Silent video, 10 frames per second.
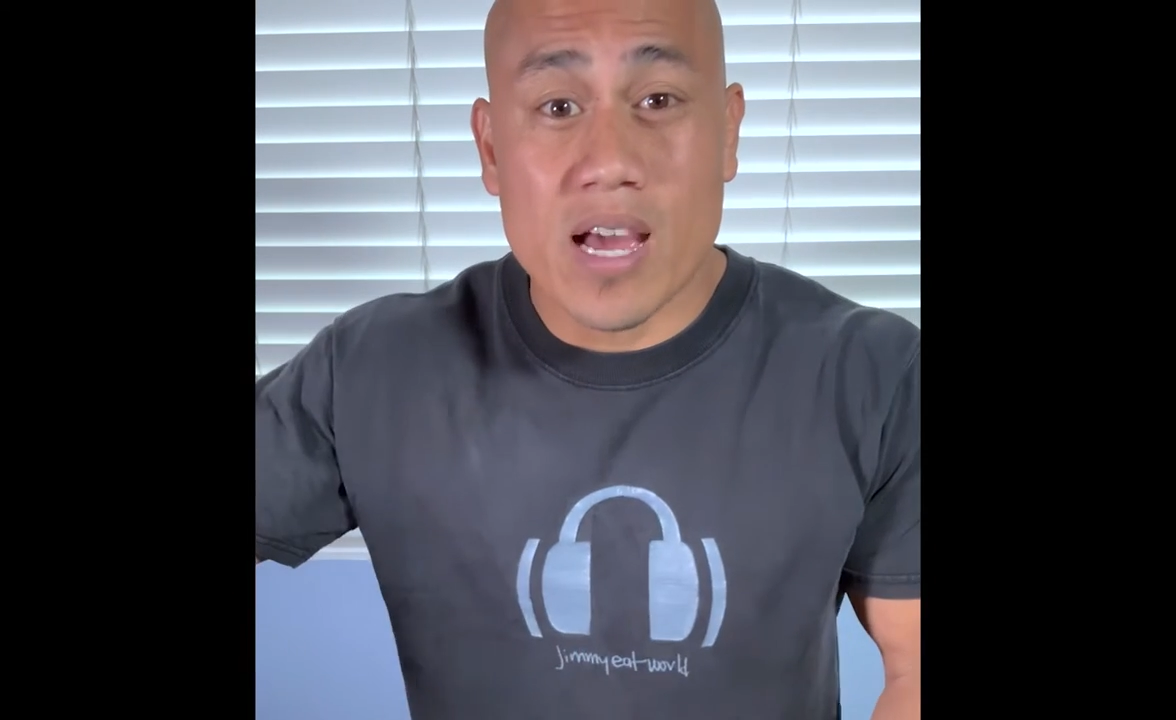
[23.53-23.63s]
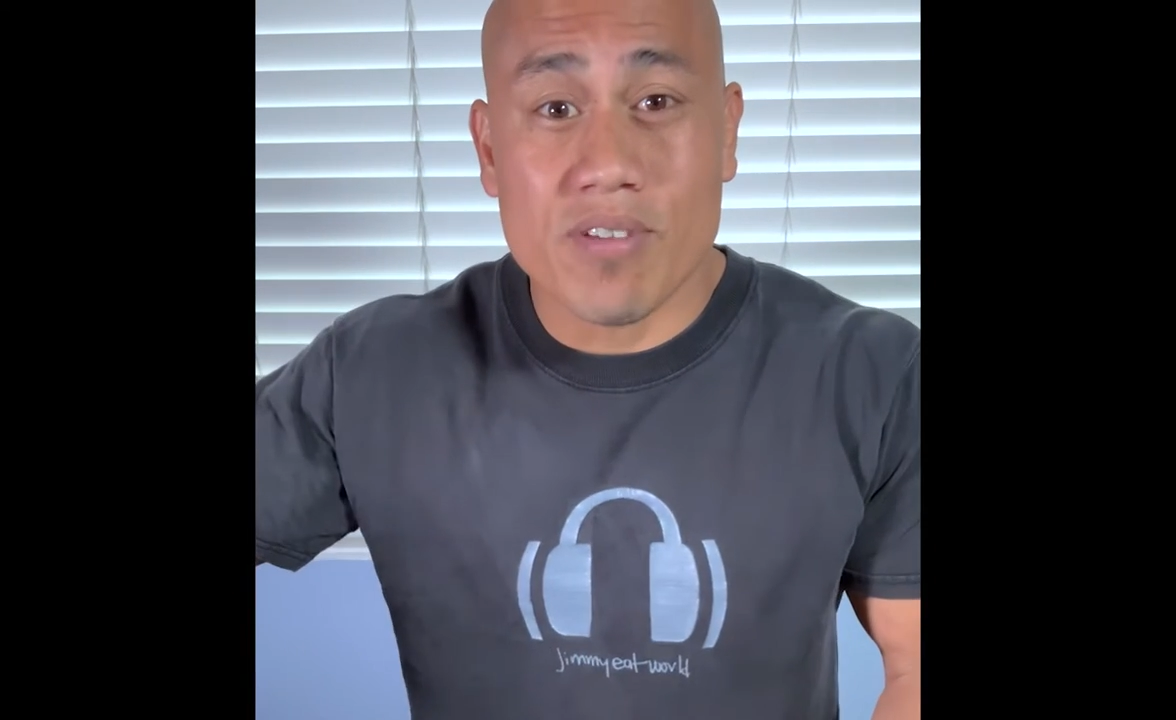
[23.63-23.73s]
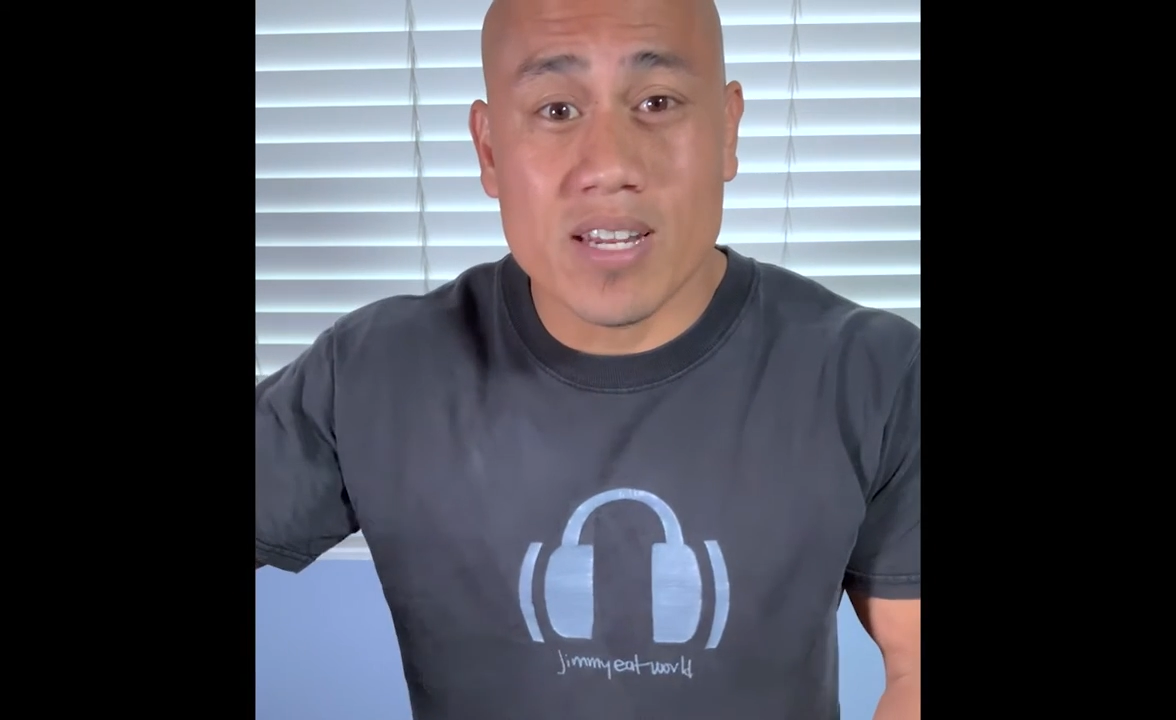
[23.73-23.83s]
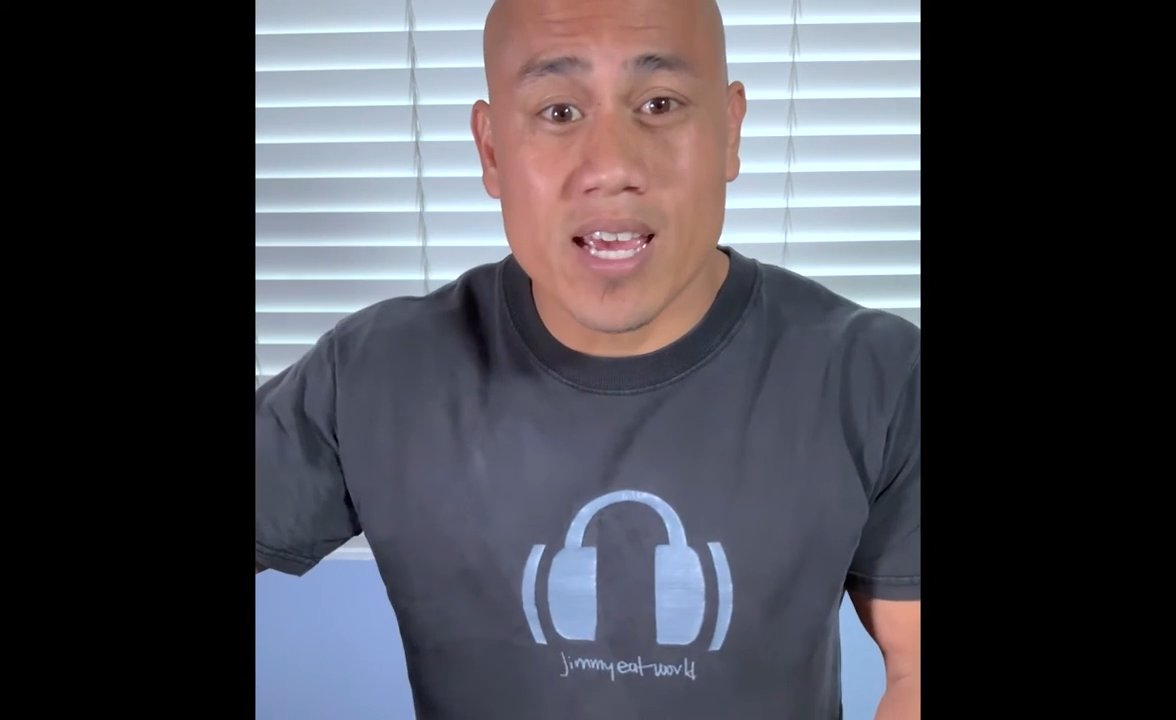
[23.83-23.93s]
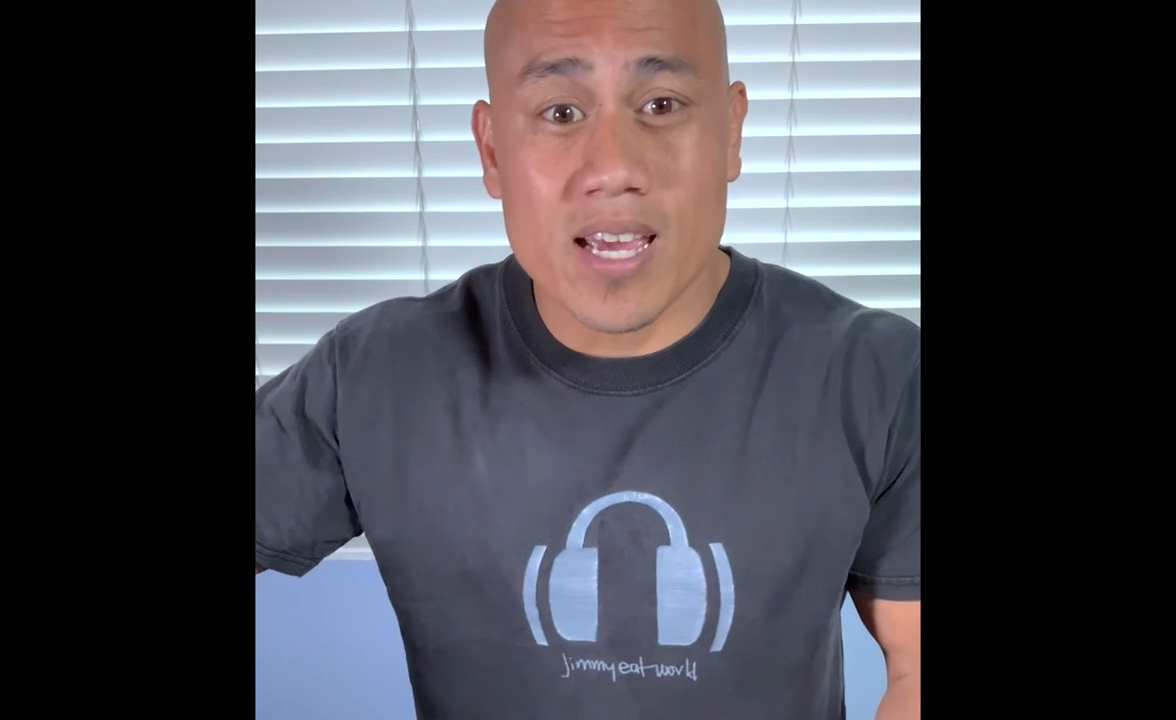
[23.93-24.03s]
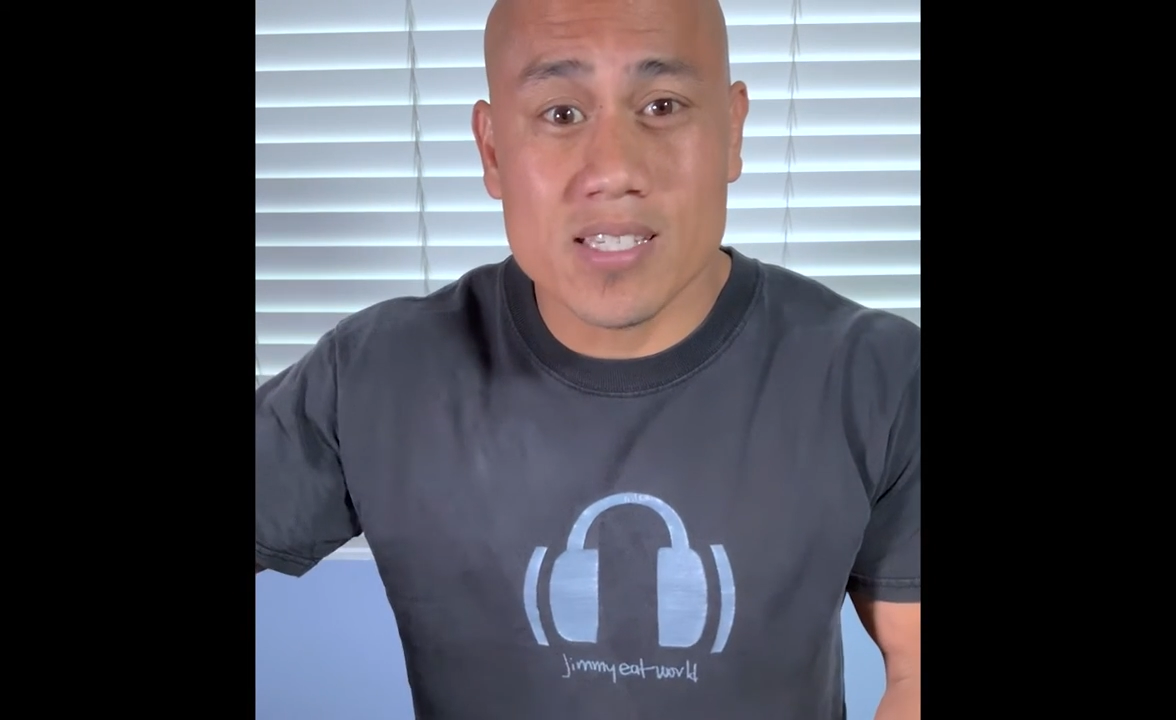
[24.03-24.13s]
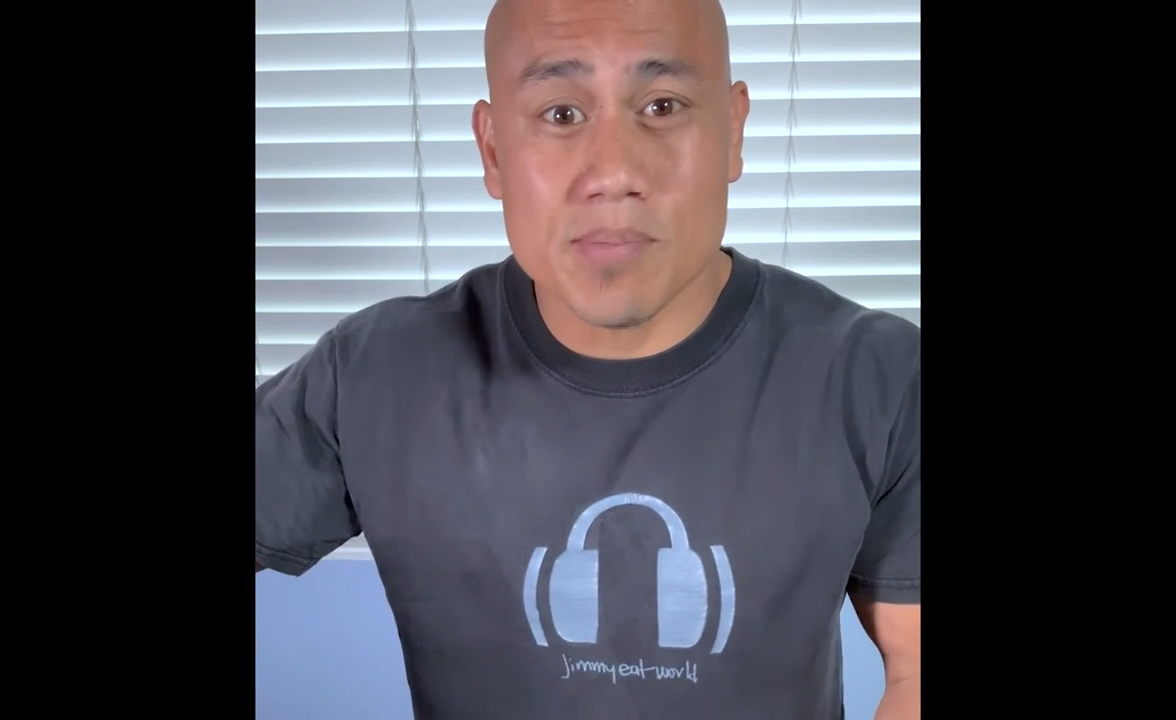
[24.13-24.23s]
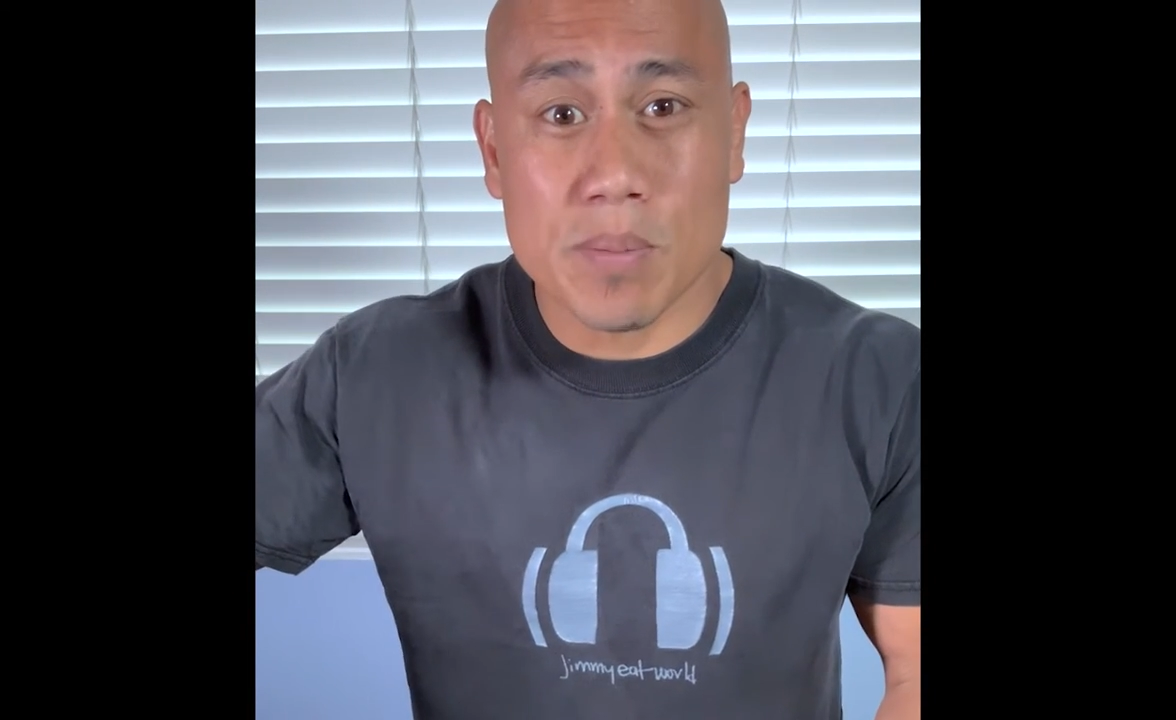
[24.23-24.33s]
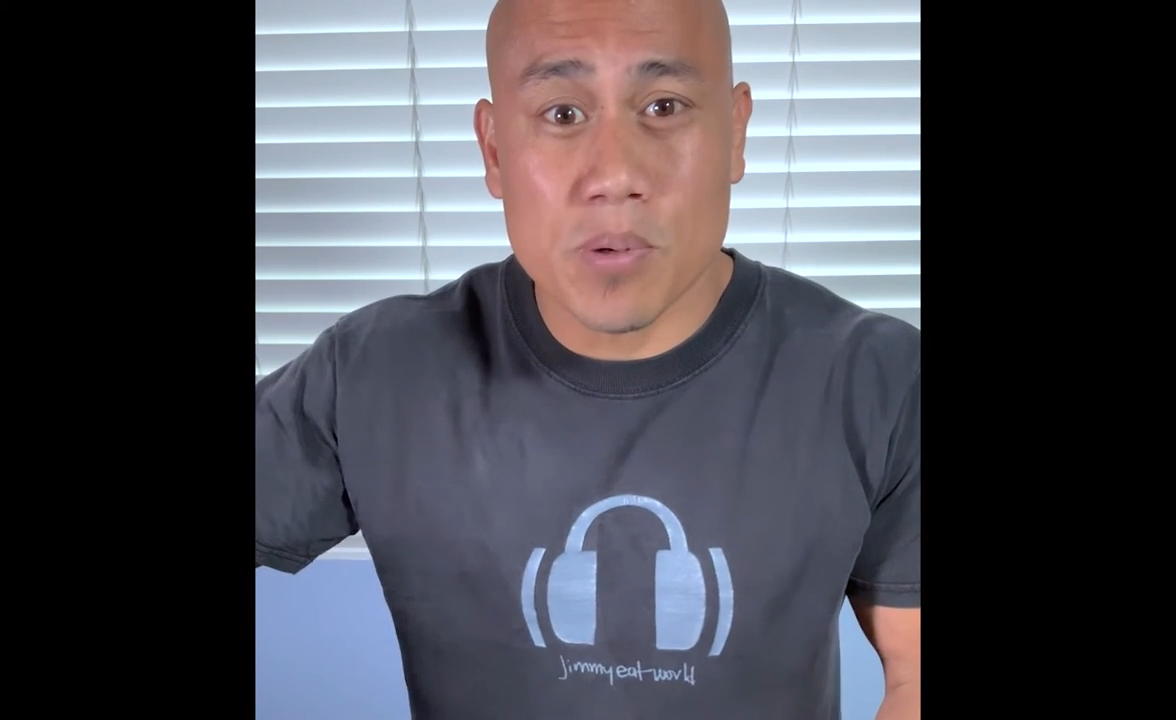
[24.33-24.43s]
heavy days in my